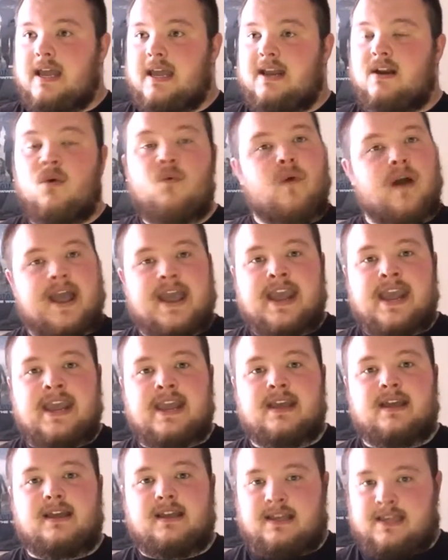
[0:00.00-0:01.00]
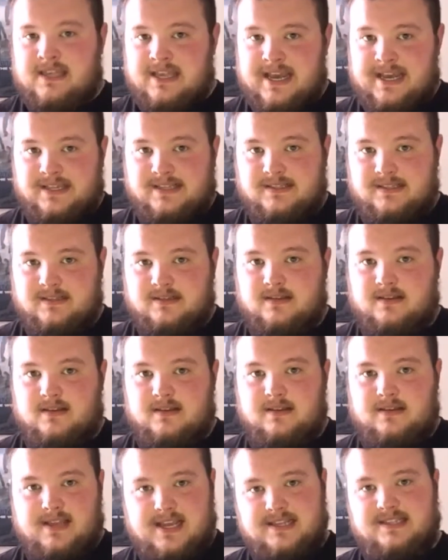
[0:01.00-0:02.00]
In a way, yes,
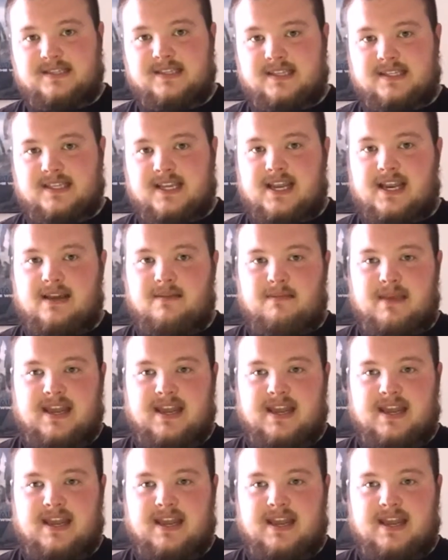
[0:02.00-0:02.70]
they succeed at